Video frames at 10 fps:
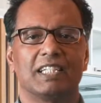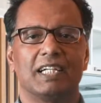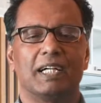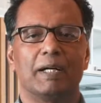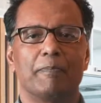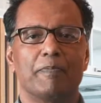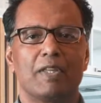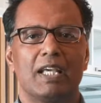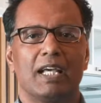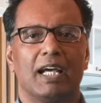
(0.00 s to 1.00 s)

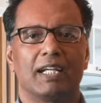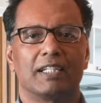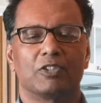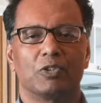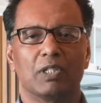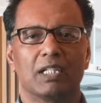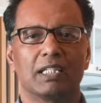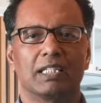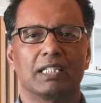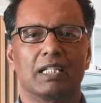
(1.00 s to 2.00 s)
And it's
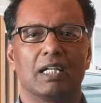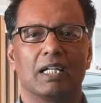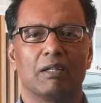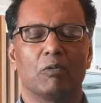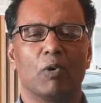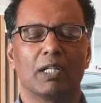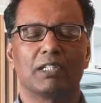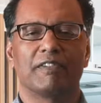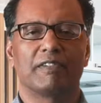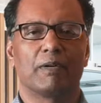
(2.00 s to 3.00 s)
really a wealth
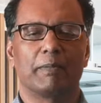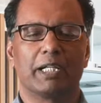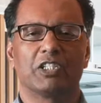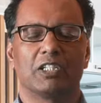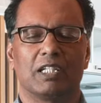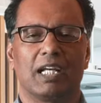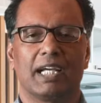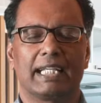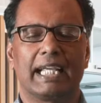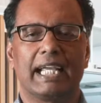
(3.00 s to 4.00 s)
of information
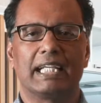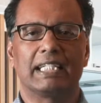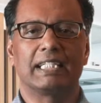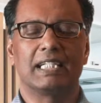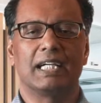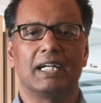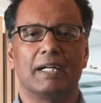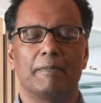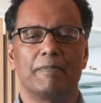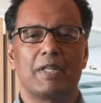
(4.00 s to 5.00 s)
I gained,
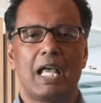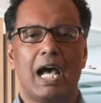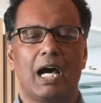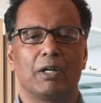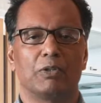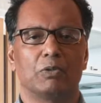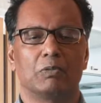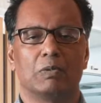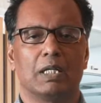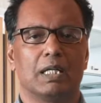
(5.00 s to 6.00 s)
how
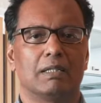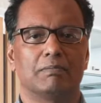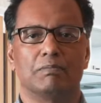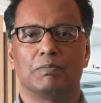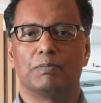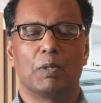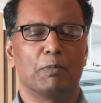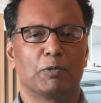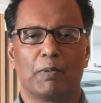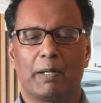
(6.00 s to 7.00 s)
to
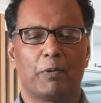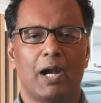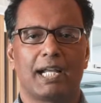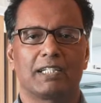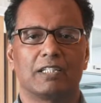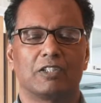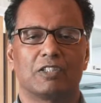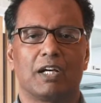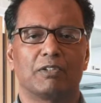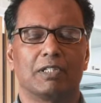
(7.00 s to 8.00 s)
promote my practice,
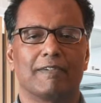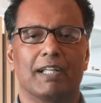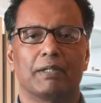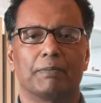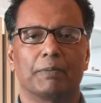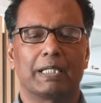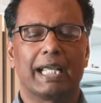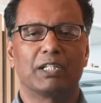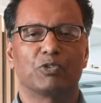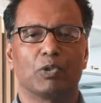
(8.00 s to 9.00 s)
how to develop
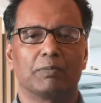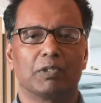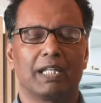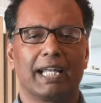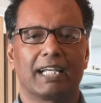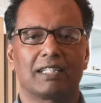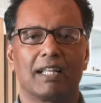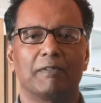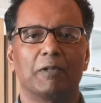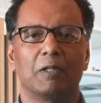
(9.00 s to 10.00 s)
GainsWave to the next
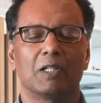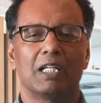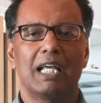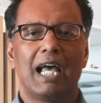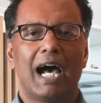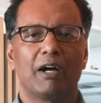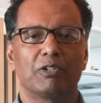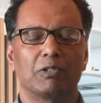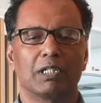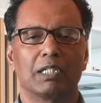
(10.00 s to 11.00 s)
level, how
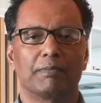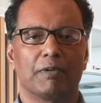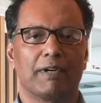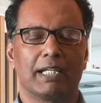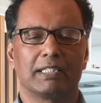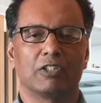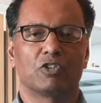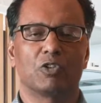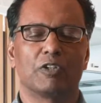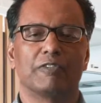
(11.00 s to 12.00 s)
to really provide
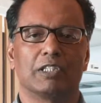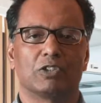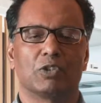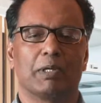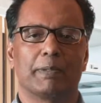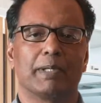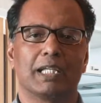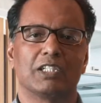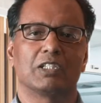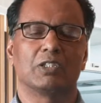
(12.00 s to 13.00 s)
this service to my
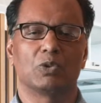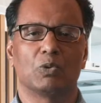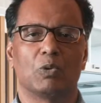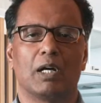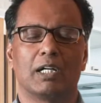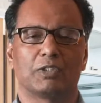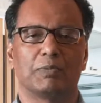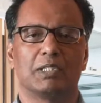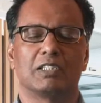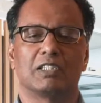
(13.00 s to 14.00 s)
patients who are
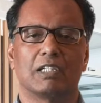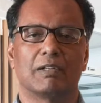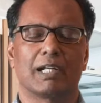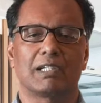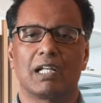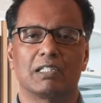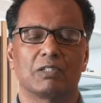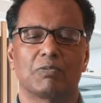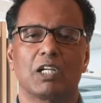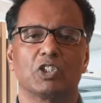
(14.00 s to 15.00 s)
experiencing erectile
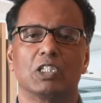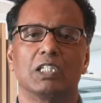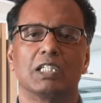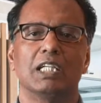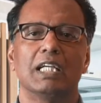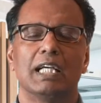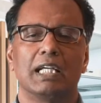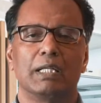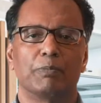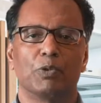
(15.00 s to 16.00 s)
dysfunction,
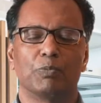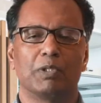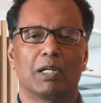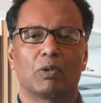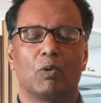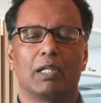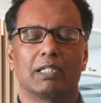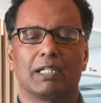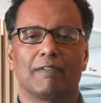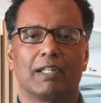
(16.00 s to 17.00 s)
improve their
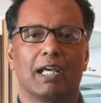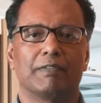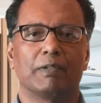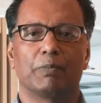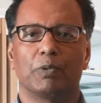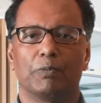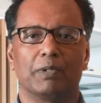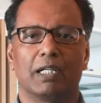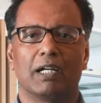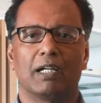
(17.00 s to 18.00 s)
quality of life, improve
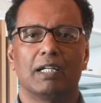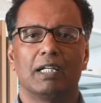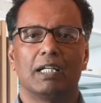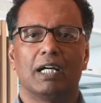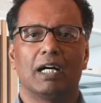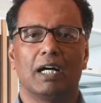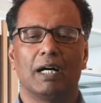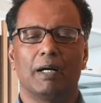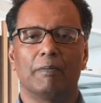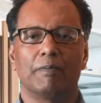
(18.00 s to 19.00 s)
their
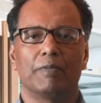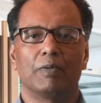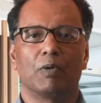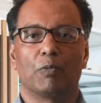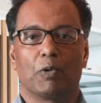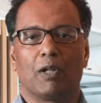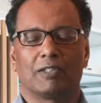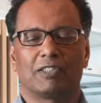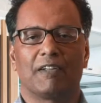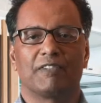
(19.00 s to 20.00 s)

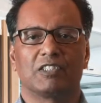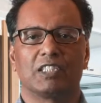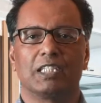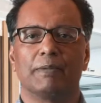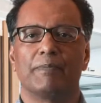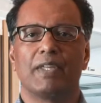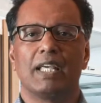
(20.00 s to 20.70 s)
overall self-esteem.